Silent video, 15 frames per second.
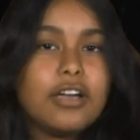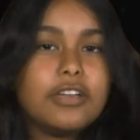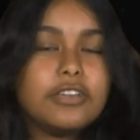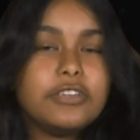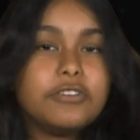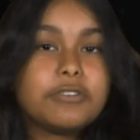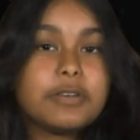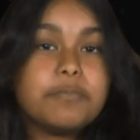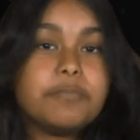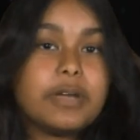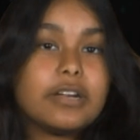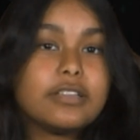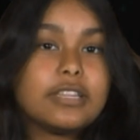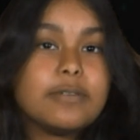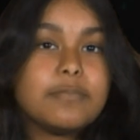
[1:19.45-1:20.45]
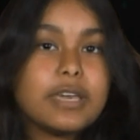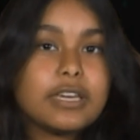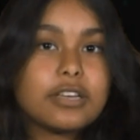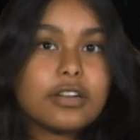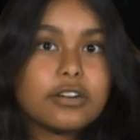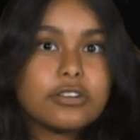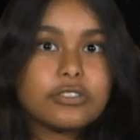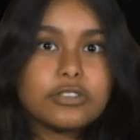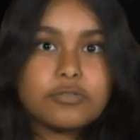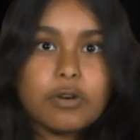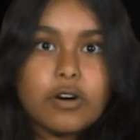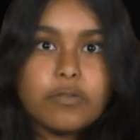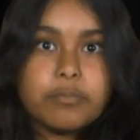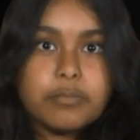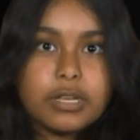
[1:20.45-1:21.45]
You can barely make it under the
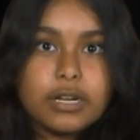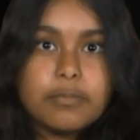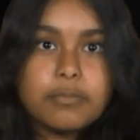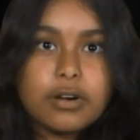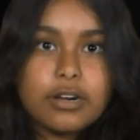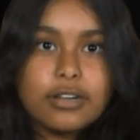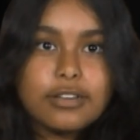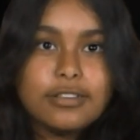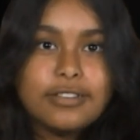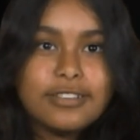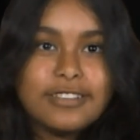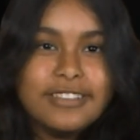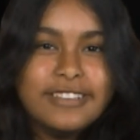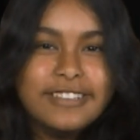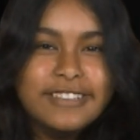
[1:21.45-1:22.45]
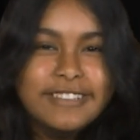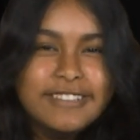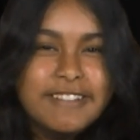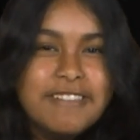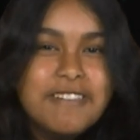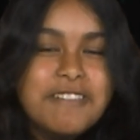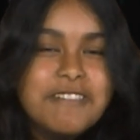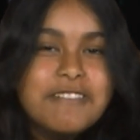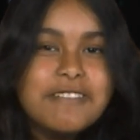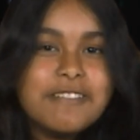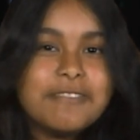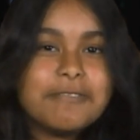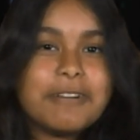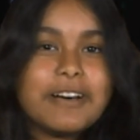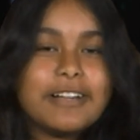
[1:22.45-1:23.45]
12 minute mark?
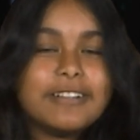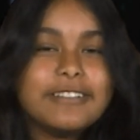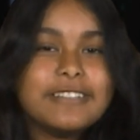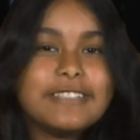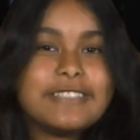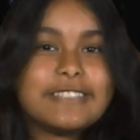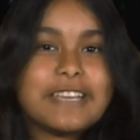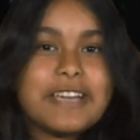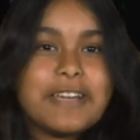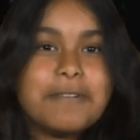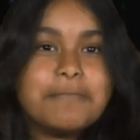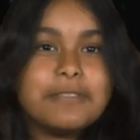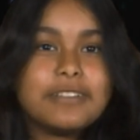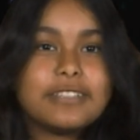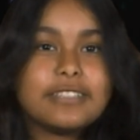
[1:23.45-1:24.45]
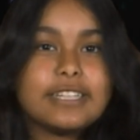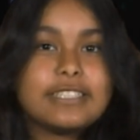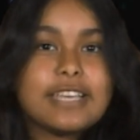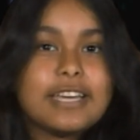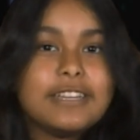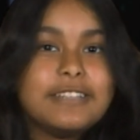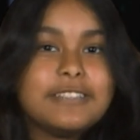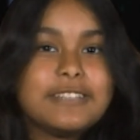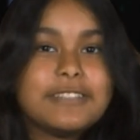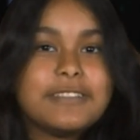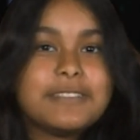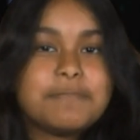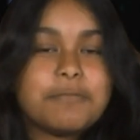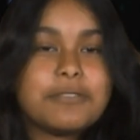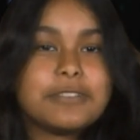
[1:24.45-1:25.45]
well, same. Let's head into the
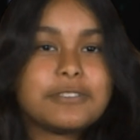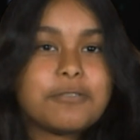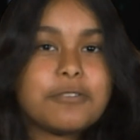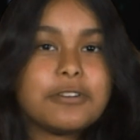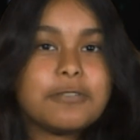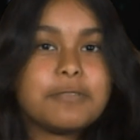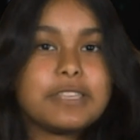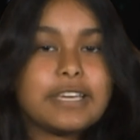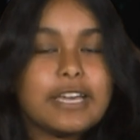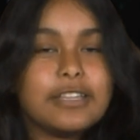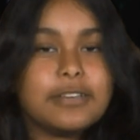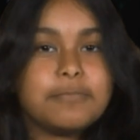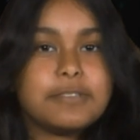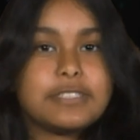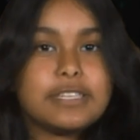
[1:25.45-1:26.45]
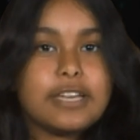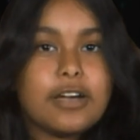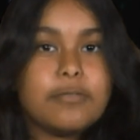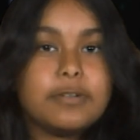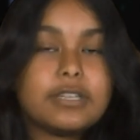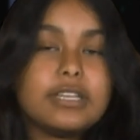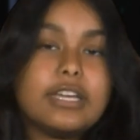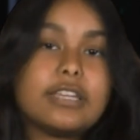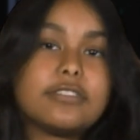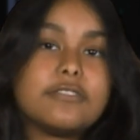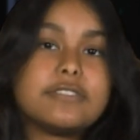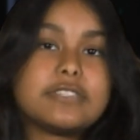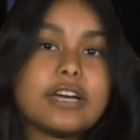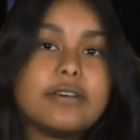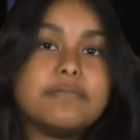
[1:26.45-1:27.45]
sports corner with Caleb to see how we can get
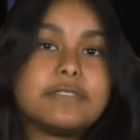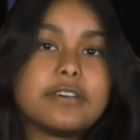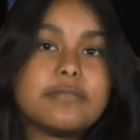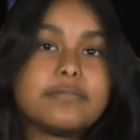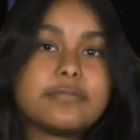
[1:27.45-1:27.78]
those times up.